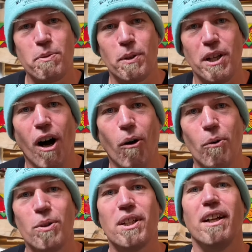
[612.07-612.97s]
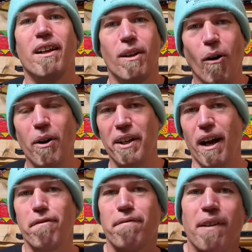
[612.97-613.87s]
would hold long
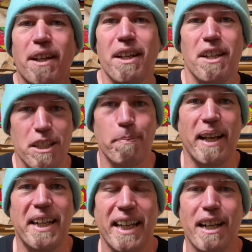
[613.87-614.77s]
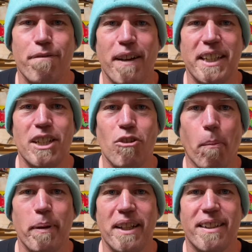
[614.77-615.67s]
enough to be able to get the fakie drop in.